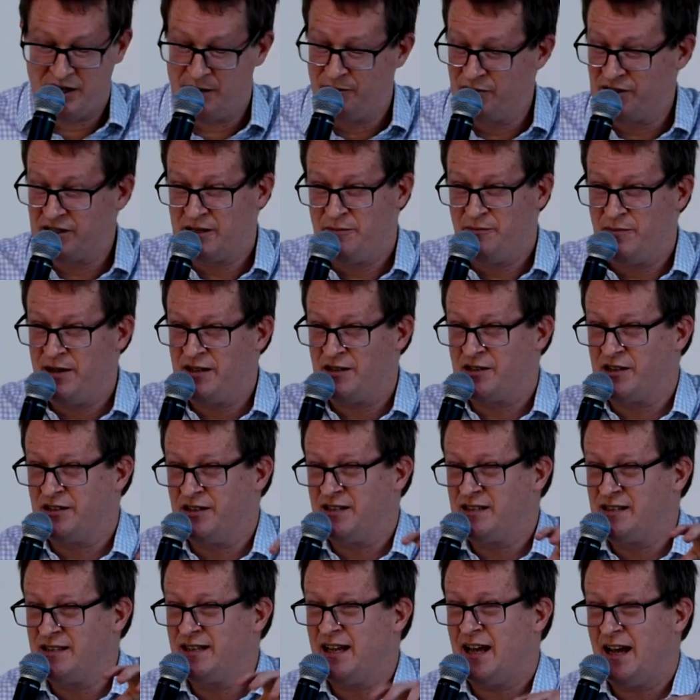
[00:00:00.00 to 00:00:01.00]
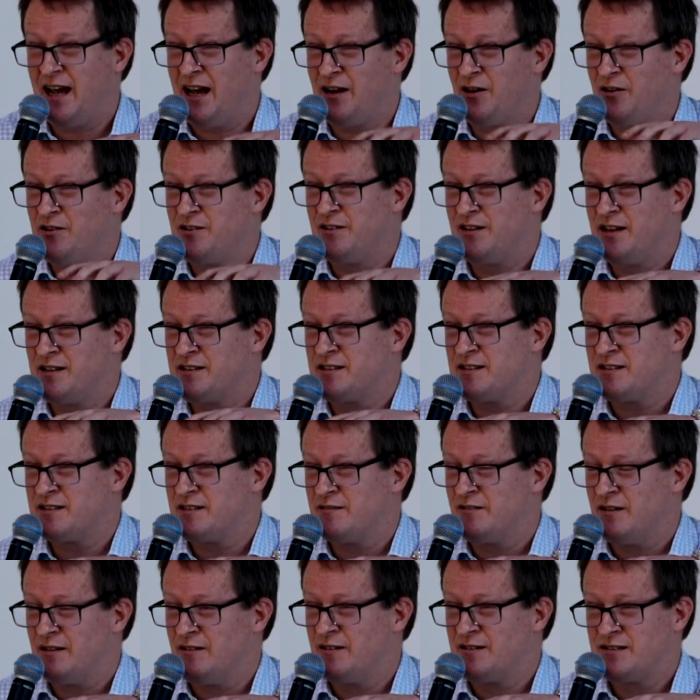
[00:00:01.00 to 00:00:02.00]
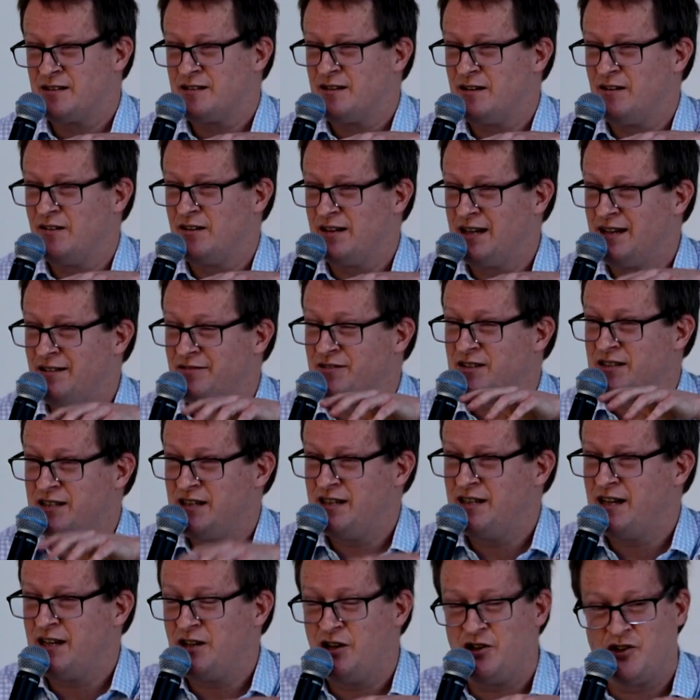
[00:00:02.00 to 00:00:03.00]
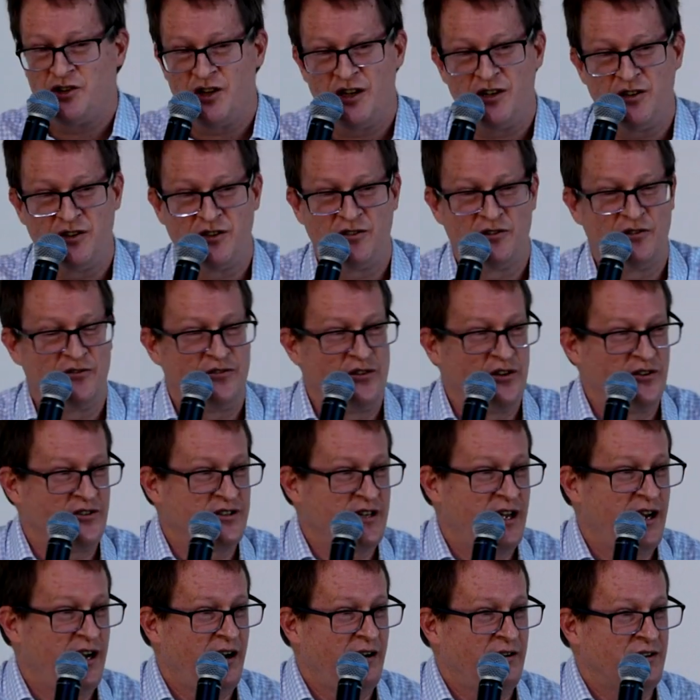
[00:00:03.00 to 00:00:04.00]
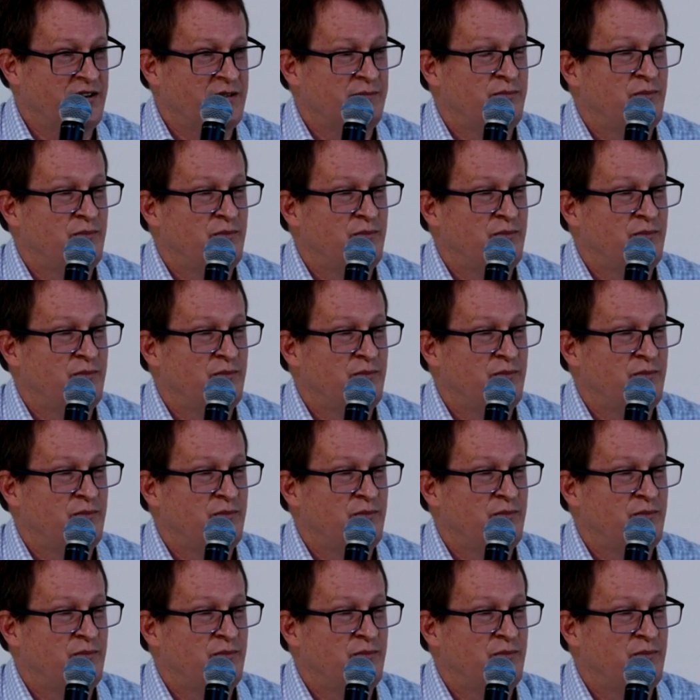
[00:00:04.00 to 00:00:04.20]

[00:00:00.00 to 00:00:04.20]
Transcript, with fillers: I must admit, to this day, I don't necessarily have seen any changes on those areas.